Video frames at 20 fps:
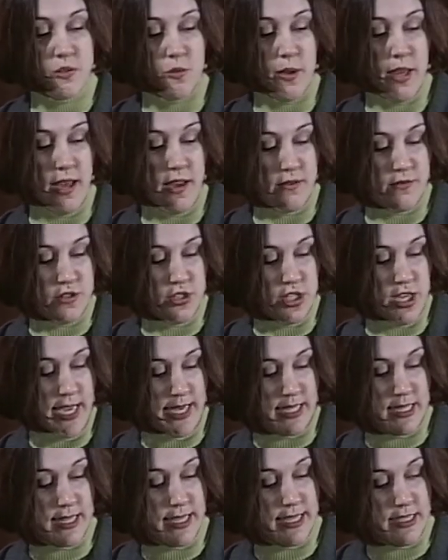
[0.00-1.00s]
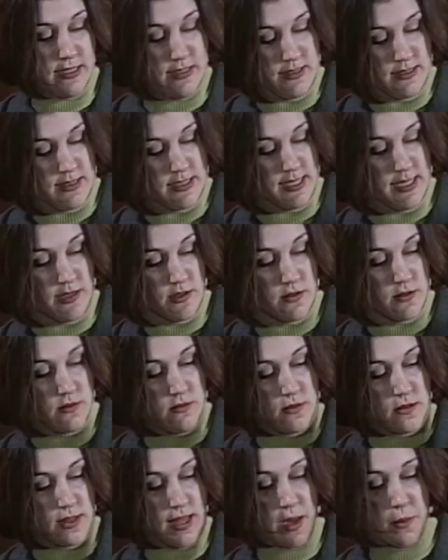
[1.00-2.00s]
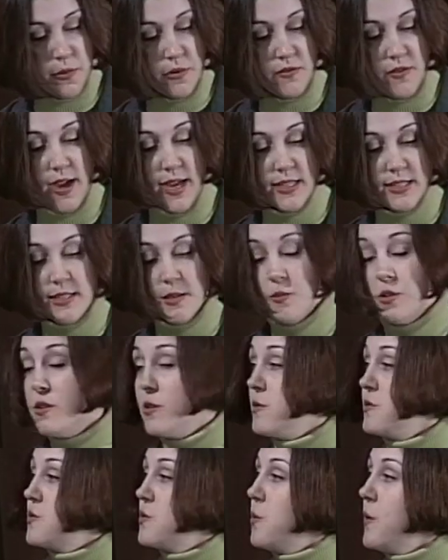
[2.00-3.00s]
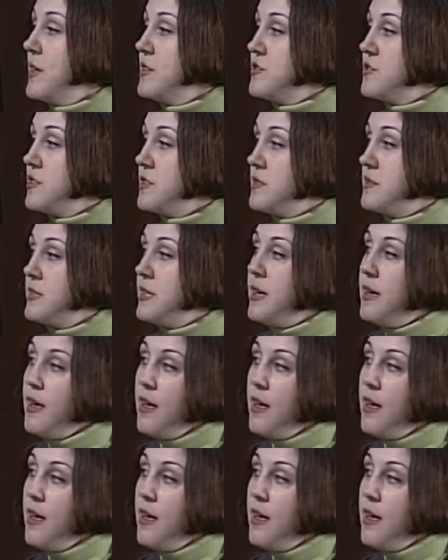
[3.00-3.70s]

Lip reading: We have checklists, and they provide some of those questions.